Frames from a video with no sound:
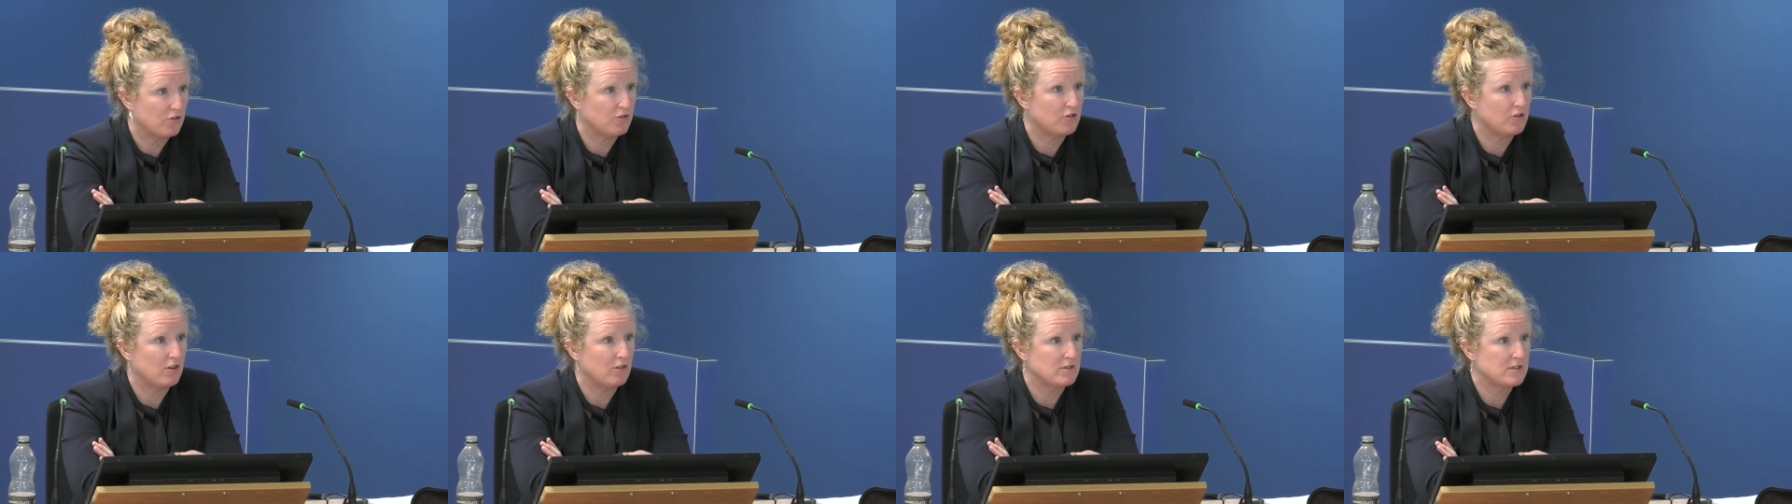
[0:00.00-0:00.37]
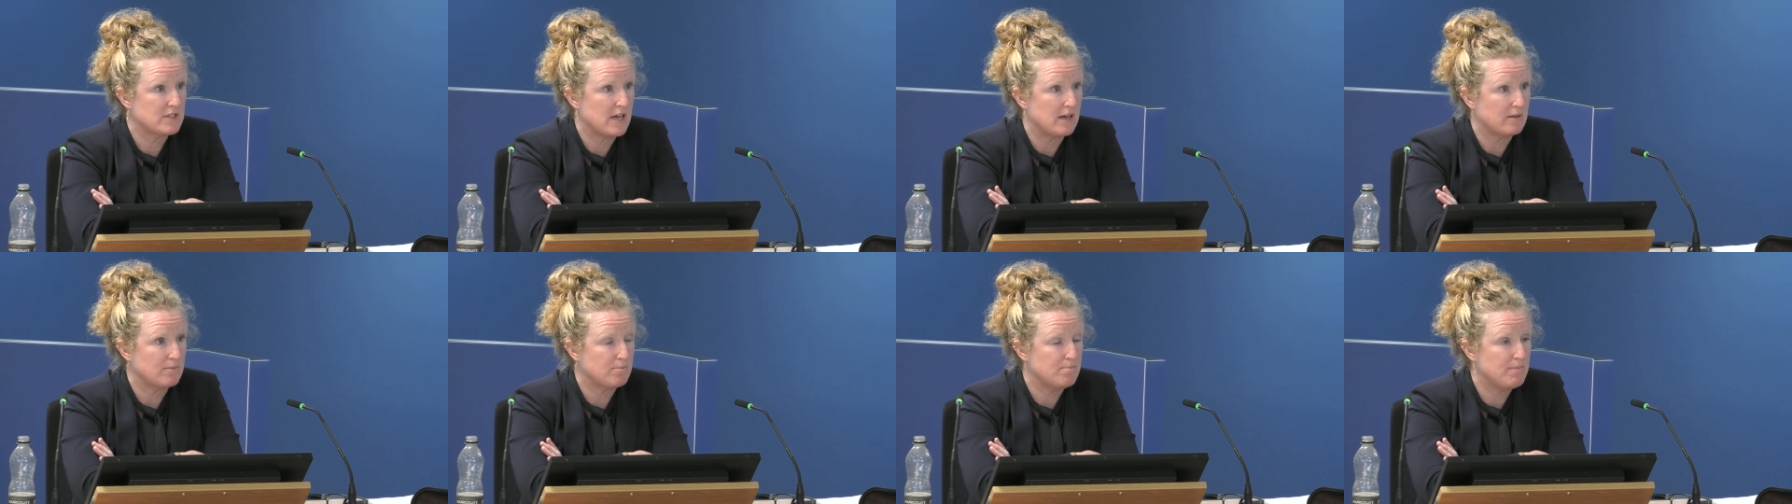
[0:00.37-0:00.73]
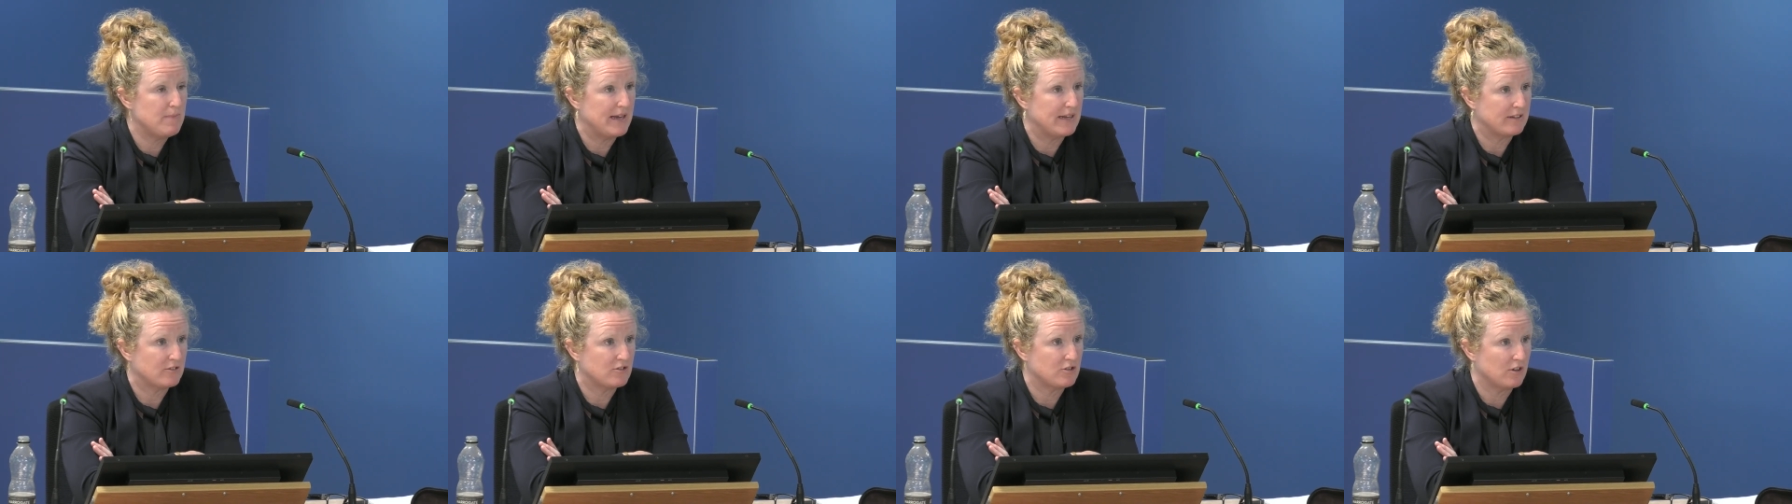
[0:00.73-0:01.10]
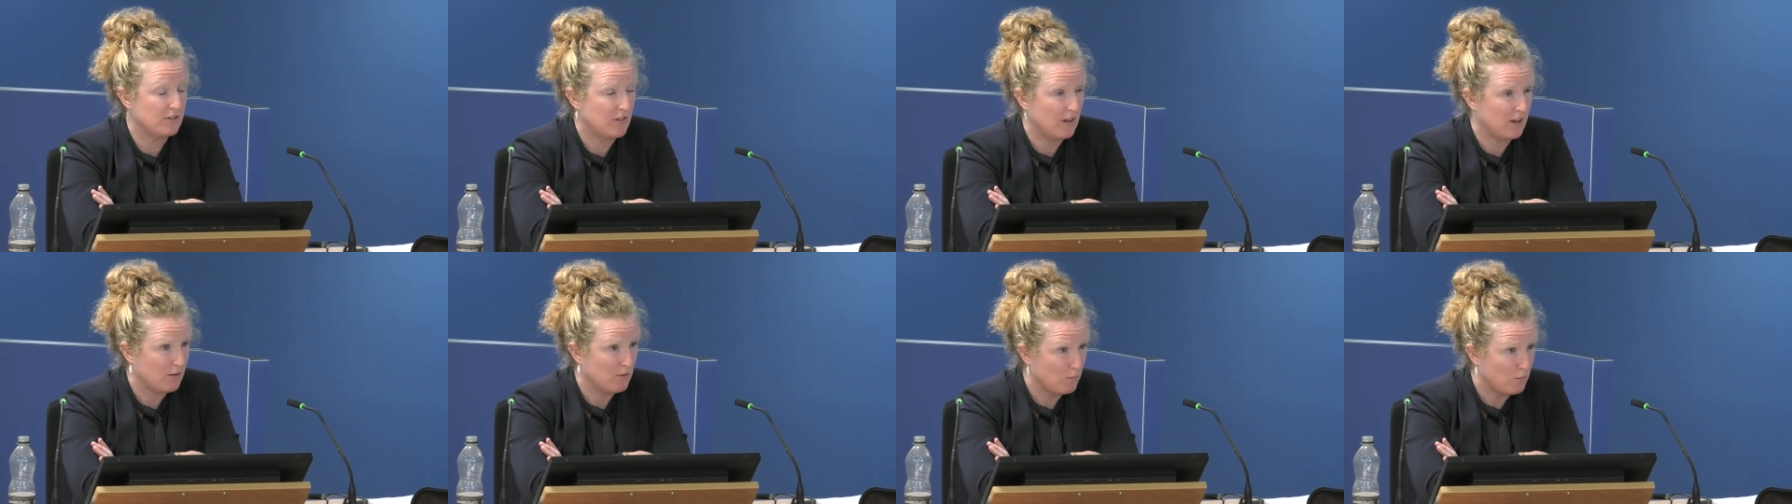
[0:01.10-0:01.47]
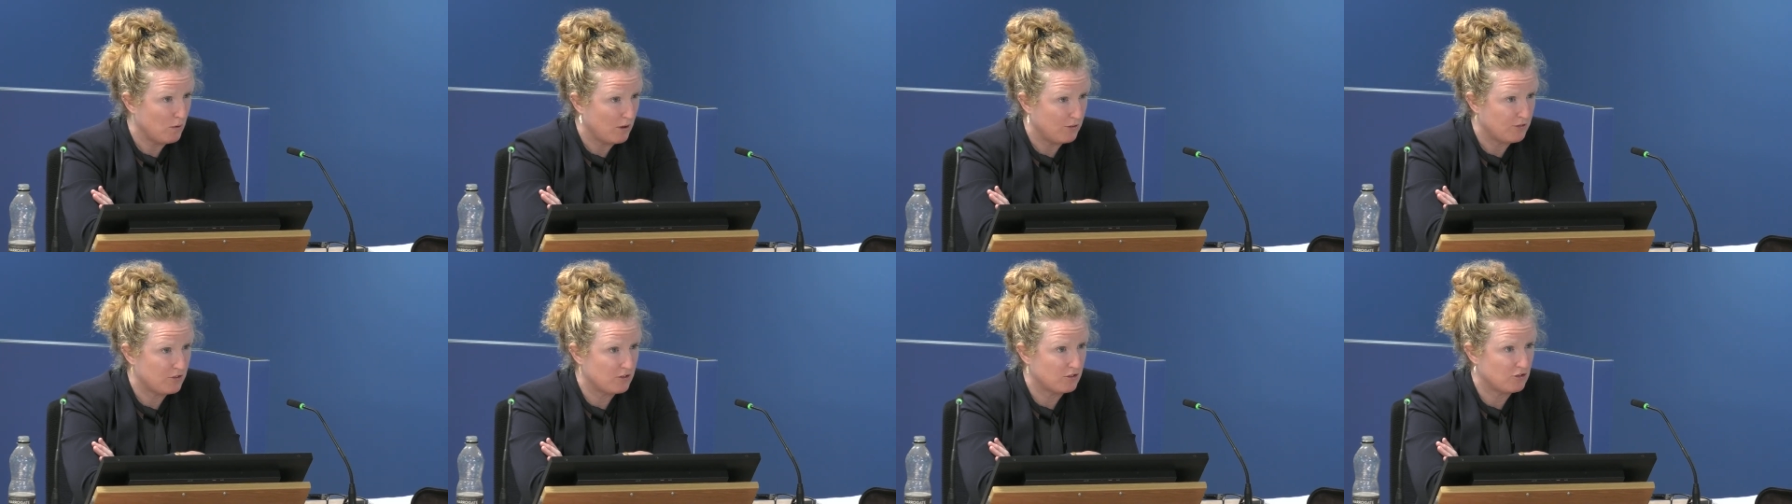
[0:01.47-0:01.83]
Stokes had met, I think it
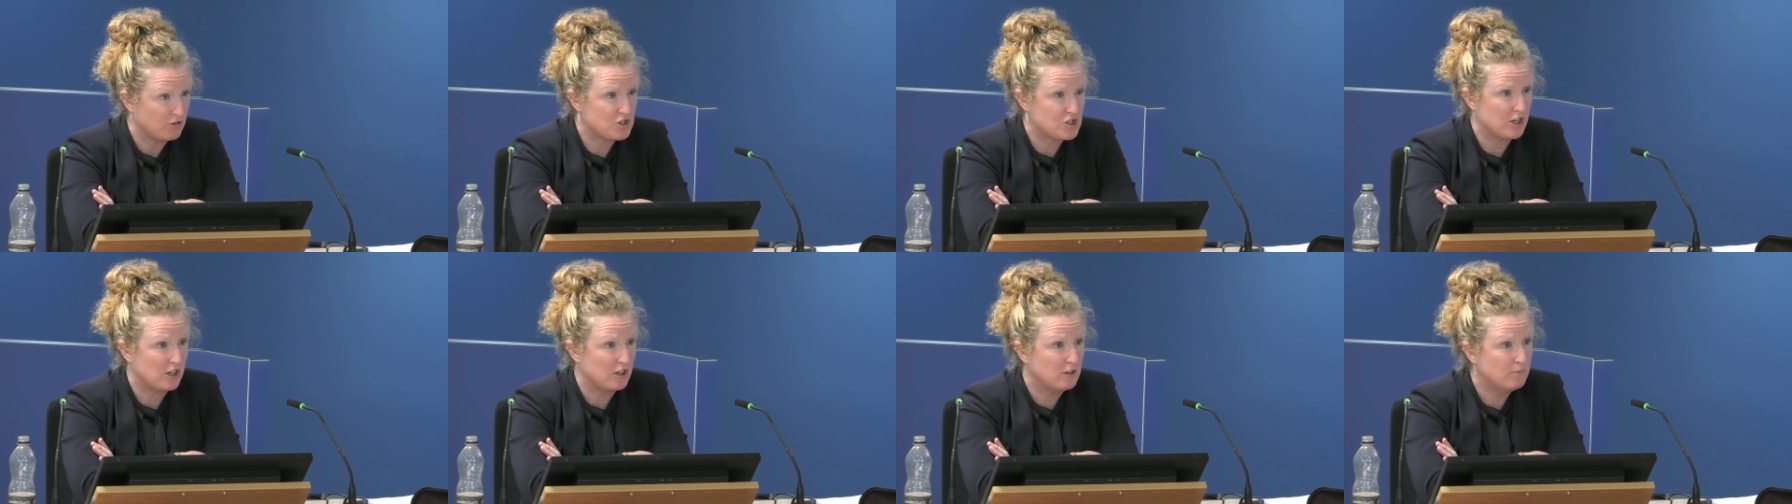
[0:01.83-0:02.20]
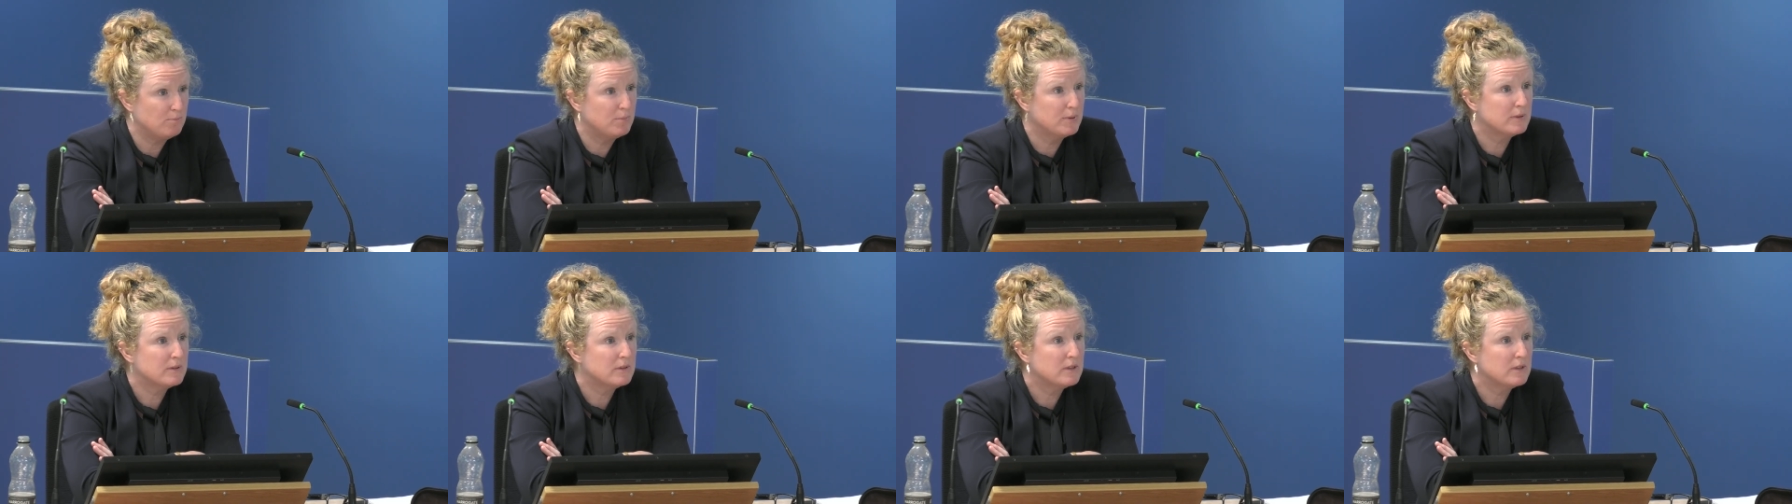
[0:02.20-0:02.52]
wasn't a Chubb,